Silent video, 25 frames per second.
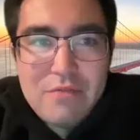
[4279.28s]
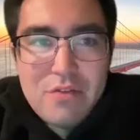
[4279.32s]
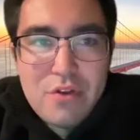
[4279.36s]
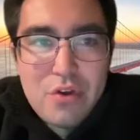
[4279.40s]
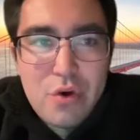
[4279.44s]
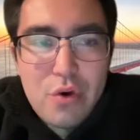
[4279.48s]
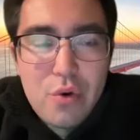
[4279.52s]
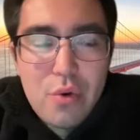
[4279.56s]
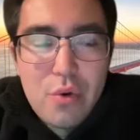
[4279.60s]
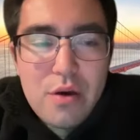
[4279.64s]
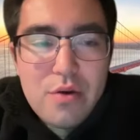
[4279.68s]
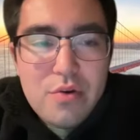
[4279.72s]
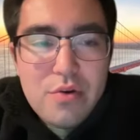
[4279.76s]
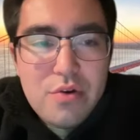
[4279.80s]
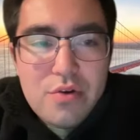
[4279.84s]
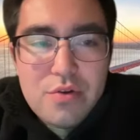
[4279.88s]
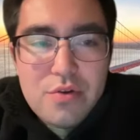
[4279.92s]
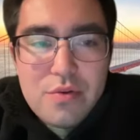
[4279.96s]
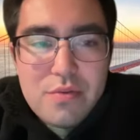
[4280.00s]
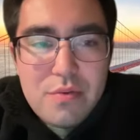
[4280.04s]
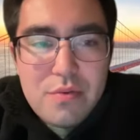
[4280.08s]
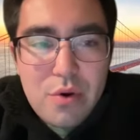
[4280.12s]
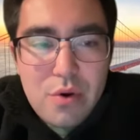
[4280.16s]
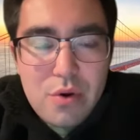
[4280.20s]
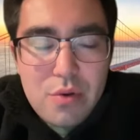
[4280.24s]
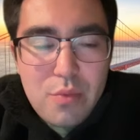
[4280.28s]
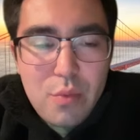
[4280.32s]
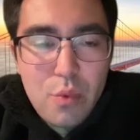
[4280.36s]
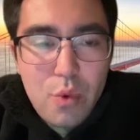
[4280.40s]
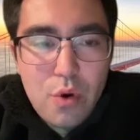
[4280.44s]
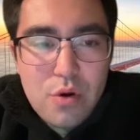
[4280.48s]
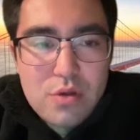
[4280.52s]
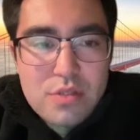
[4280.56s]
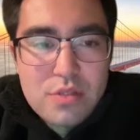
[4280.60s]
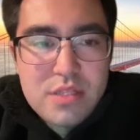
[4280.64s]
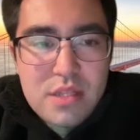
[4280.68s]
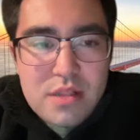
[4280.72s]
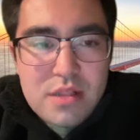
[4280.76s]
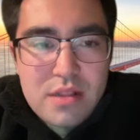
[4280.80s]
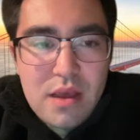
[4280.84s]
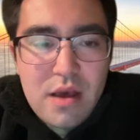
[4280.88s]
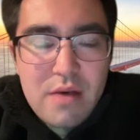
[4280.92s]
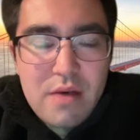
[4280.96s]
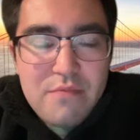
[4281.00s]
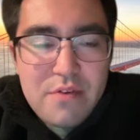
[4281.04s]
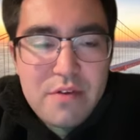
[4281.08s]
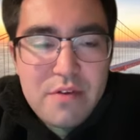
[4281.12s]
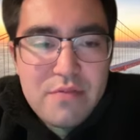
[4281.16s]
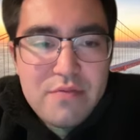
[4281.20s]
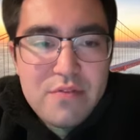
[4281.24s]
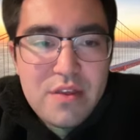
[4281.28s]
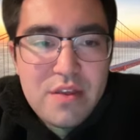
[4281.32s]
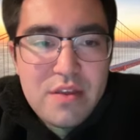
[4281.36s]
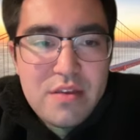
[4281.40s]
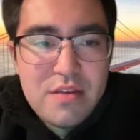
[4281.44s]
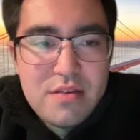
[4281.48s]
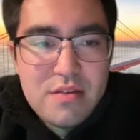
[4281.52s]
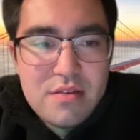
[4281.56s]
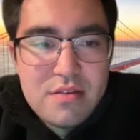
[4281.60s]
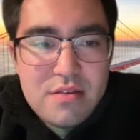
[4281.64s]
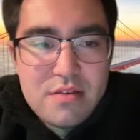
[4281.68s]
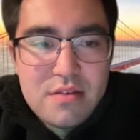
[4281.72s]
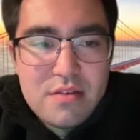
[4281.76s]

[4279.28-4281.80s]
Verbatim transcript: have to go under or worse than top 50.